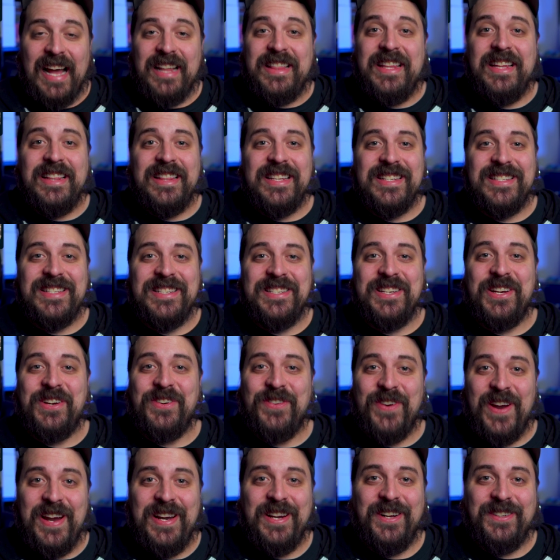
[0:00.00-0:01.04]
I think this is a
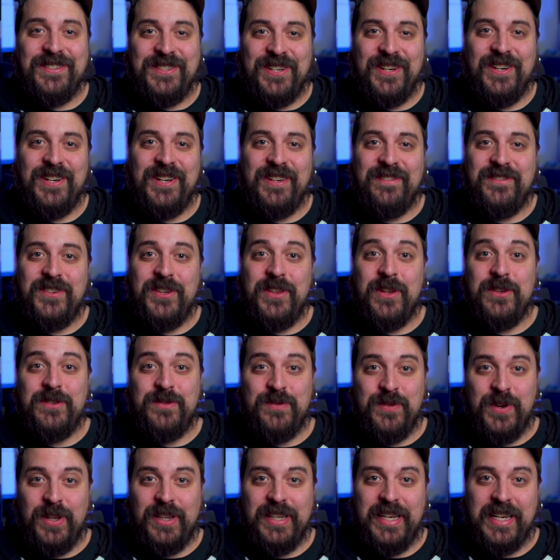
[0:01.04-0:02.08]
great alternative to those
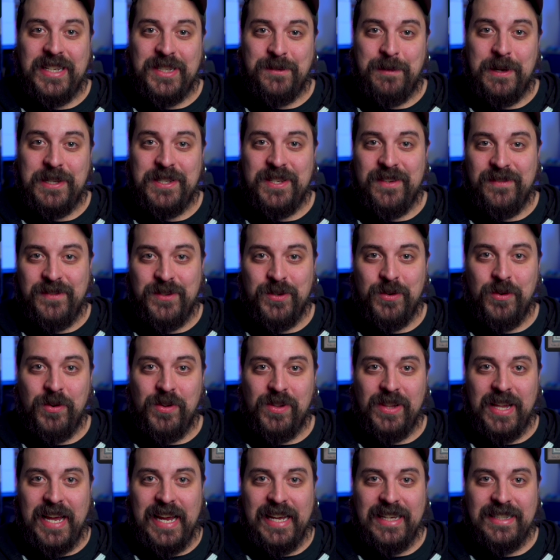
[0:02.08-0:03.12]
really expensive
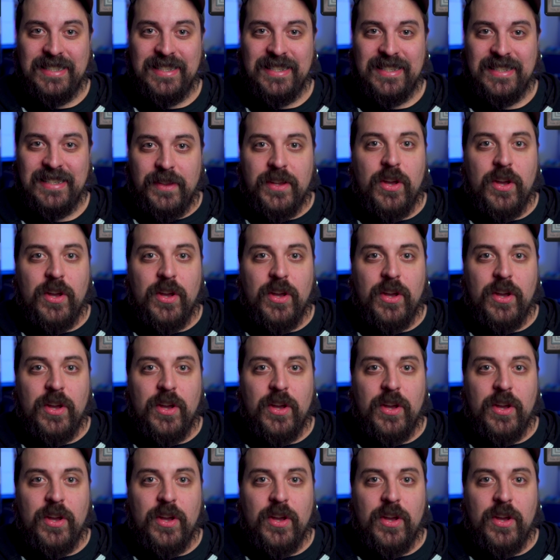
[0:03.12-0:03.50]
dual lands.